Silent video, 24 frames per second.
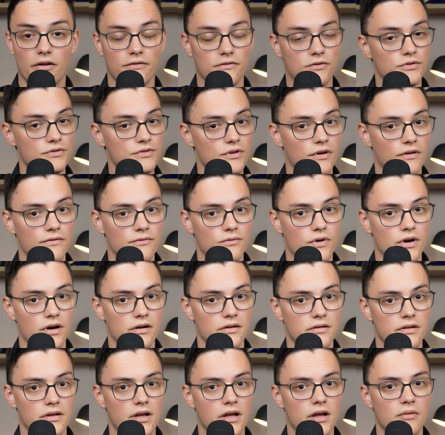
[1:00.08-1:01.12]
of good
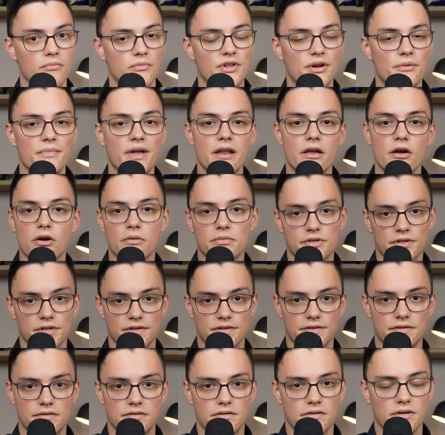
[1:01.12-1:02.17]
software. There are many
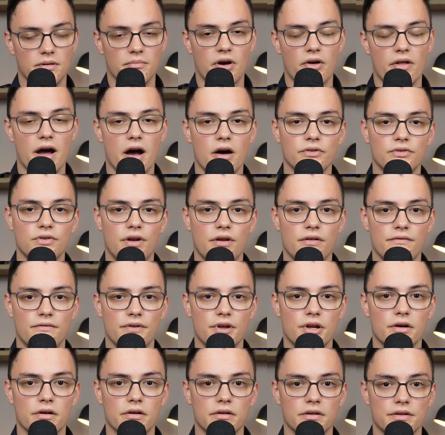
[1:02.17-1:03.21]
options about how to
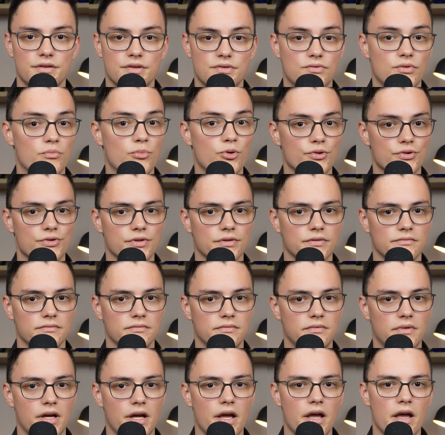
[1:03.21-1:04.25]
configure a distribution.
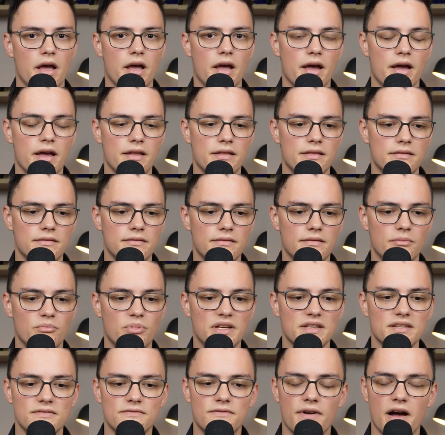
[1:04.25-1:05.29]
And the
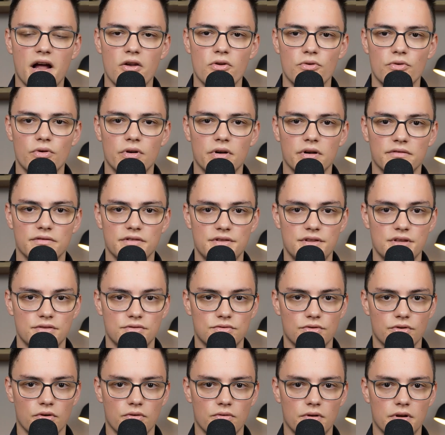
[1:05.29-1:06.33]
biggest value of a
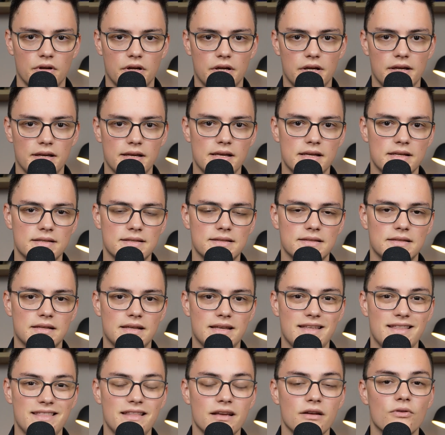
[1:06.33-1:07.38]
distro is
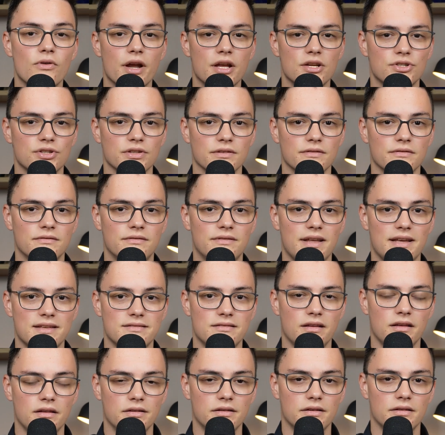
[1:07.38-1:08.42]
integration
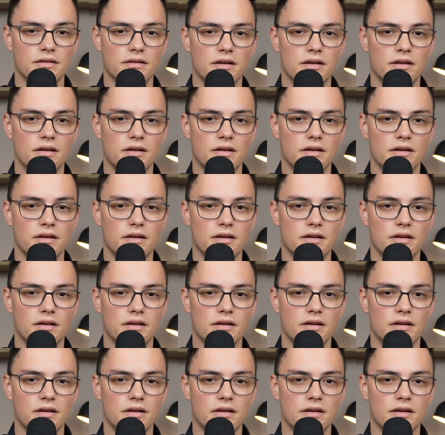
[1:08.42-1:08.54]
testing